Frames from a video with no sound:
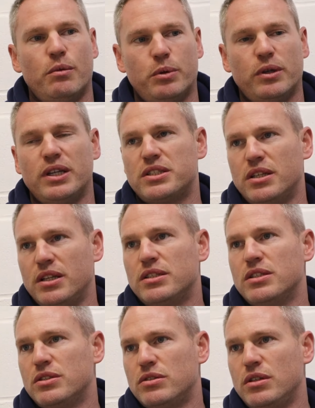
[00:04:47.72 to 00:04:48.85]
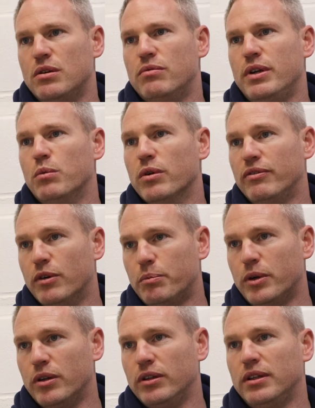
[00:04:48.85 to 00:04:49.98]
But listen, this is you know real world
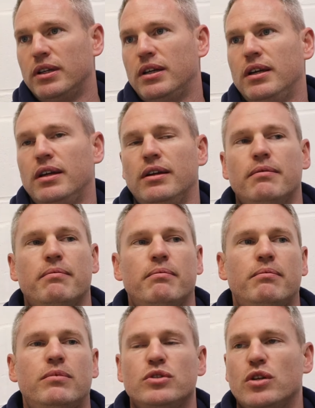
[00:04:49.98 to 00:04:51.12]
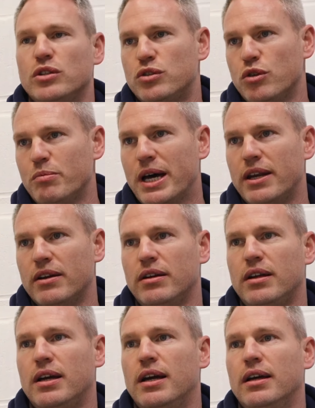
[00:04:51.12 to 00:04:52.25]
football. Um, results do
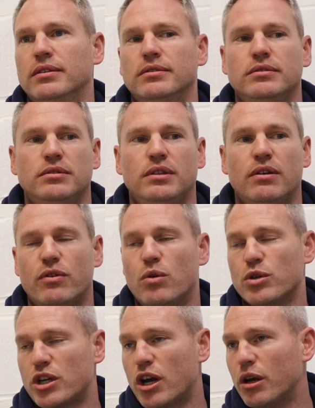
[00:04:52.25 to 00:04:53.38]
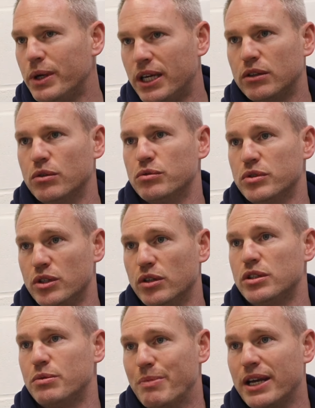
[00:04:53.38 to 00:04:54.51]
matter, and of course, how we get those
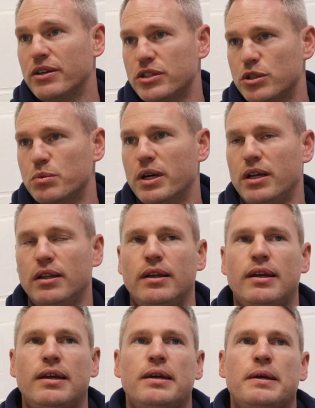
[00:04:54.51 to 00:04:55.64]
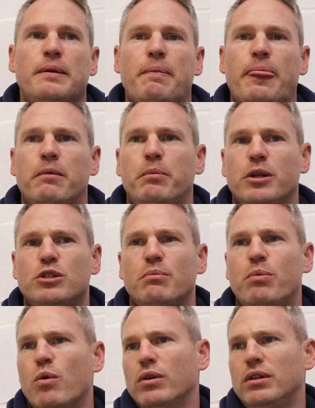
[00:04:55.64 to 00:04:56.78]
results matters as well. But it's
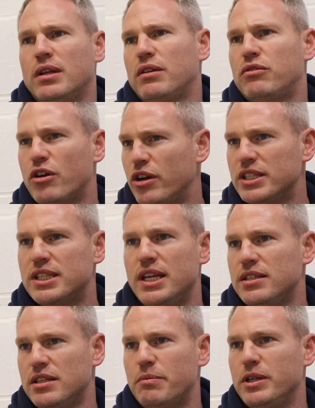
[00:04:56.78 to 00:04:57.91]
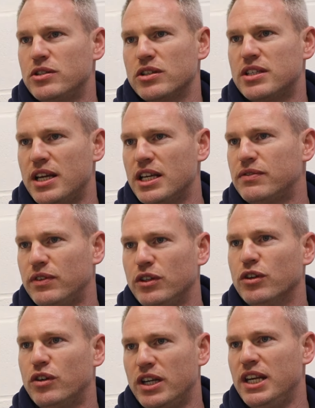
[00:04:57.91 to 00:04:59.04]
important that throughout a season to be successful,
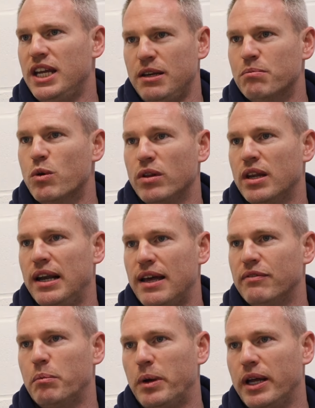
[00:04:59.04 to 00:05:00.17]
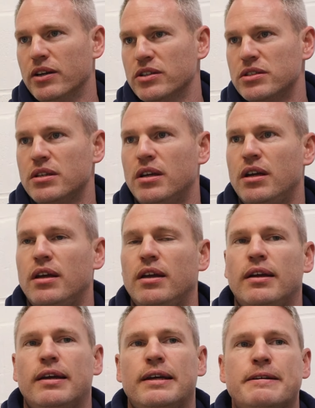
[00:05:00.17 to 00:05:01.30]
you're going to need more than 11 players.
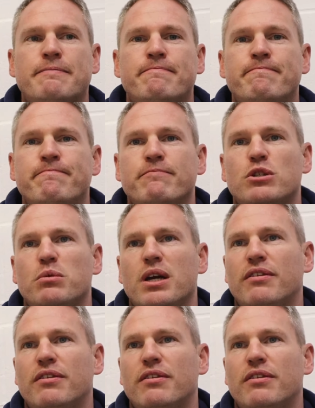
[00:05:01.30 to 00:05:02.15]
Um, so we